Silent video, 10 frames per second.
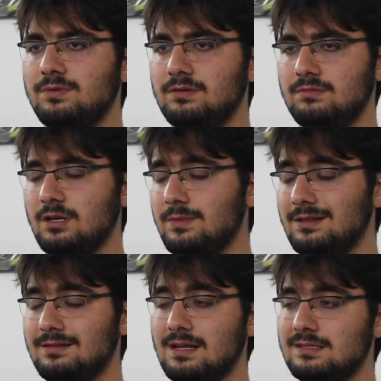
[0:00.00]
But
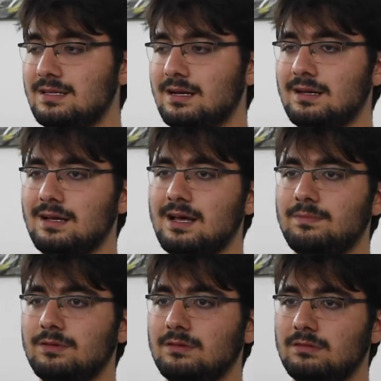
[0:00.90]
that's not going to
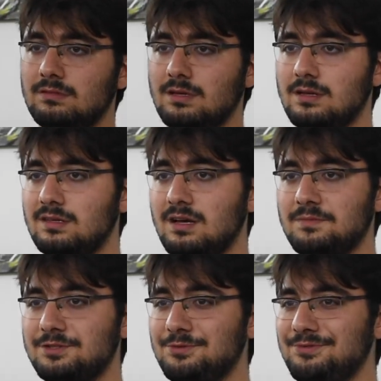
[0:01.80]
happen anytime
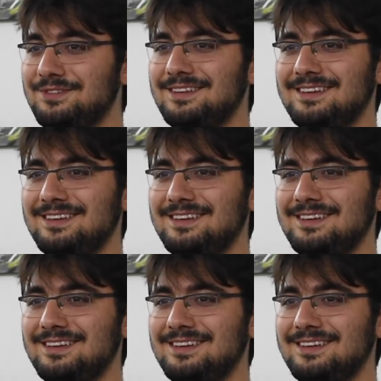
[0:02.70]
soon.